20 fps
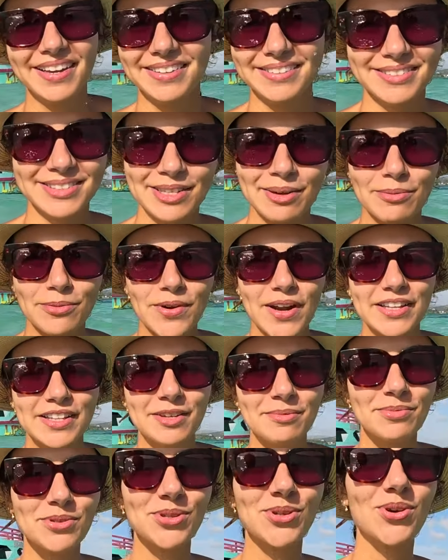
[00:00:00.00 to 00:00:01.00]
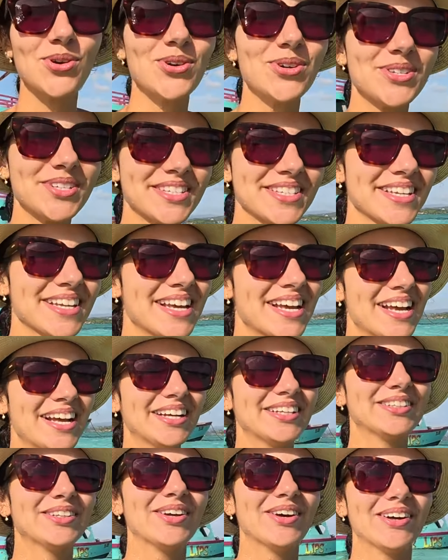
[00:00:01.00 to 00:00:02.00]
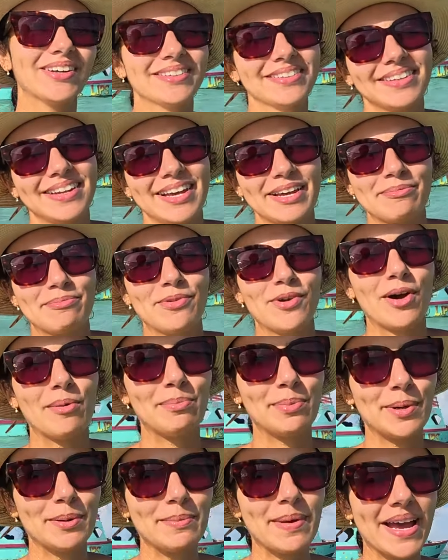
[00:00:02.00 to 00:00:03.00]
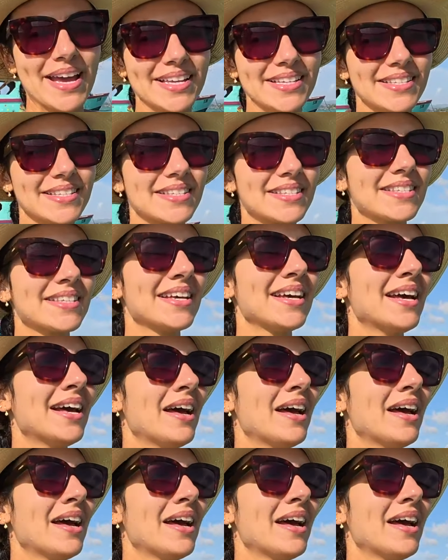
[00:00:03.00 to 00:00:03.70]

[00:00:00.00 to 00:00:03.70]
in some random store, like proper masks.